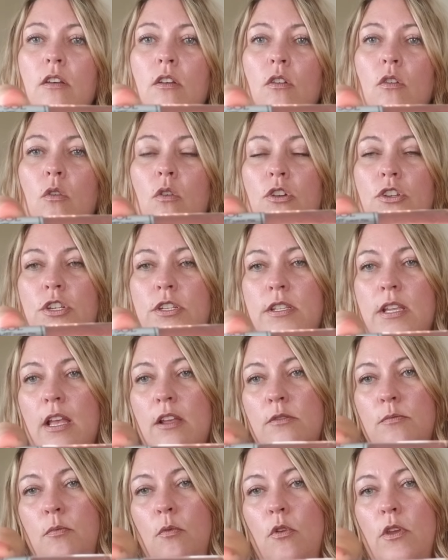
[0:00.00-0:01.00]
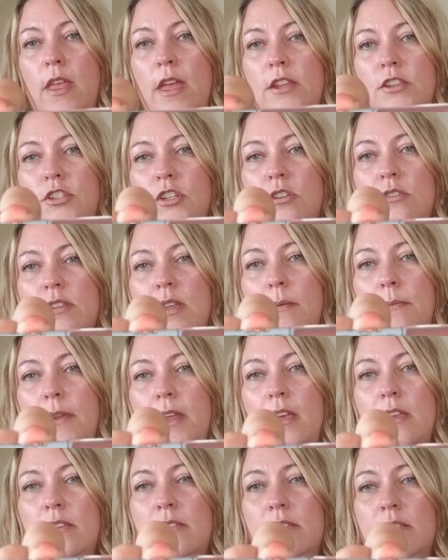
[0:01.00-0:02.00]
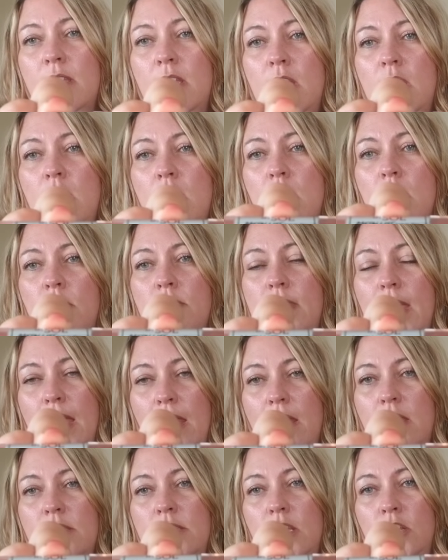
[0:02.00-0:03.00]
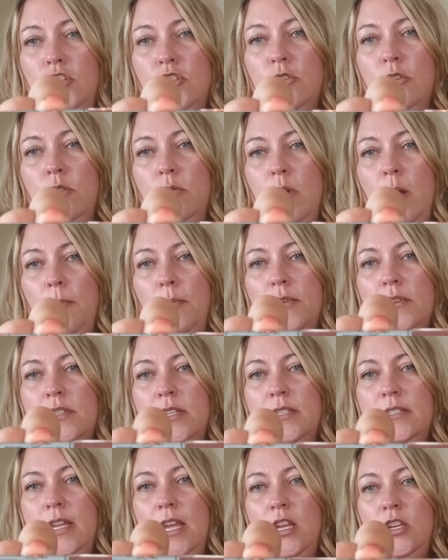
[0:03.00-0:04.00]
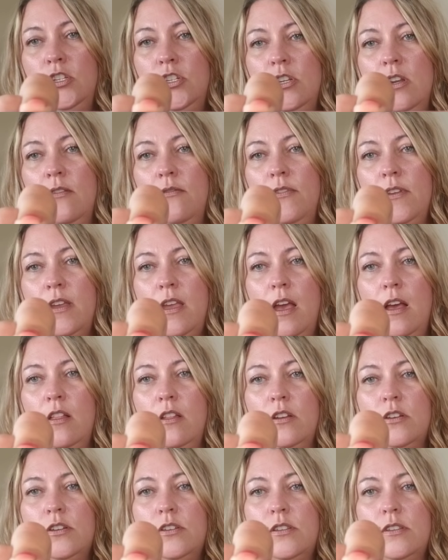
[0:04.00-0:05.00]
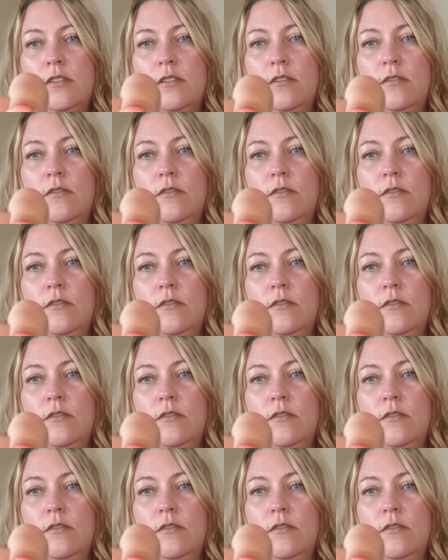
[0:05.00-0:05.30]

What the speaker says: gorgeous colors. Boy, that shows up nice. That is a true representation of the colors.